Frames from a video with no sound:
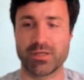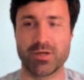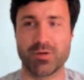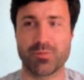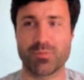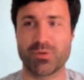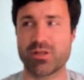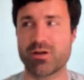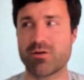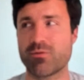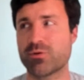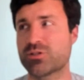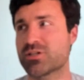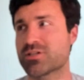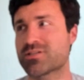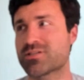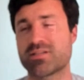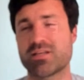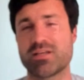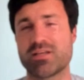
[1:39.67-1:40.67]
But there were
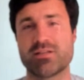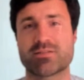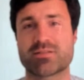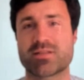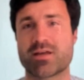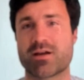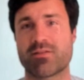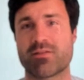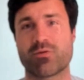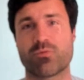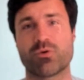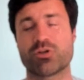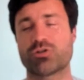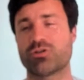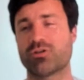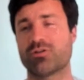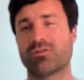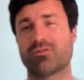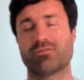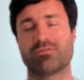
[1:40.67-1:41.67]
just scenes there that we
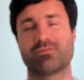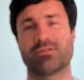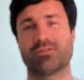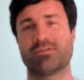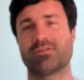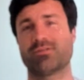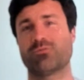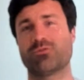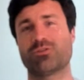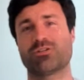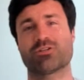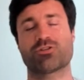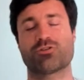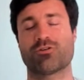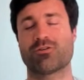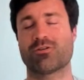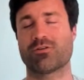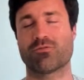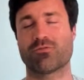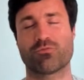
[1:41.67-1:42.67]
just
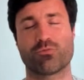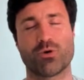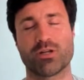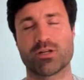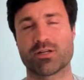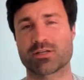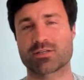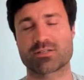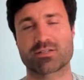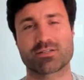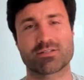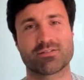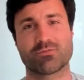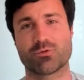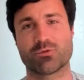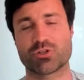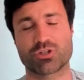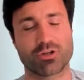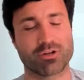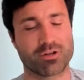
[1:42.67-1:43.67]
shouldn't have witnessed. We
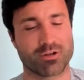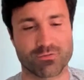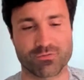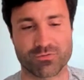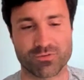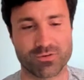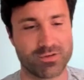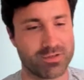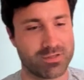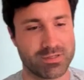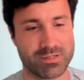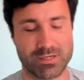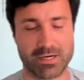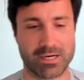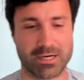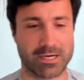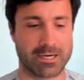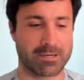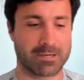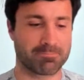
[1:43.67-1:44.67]
shouldn't have.
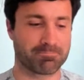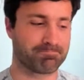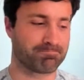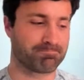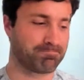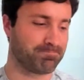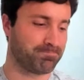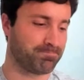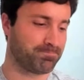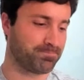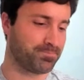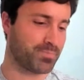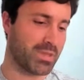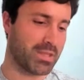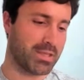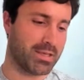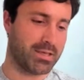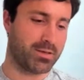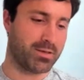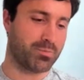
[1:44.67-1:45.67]
Um,
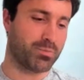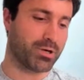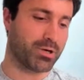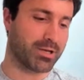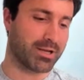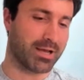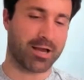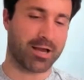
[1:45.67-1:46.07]
but I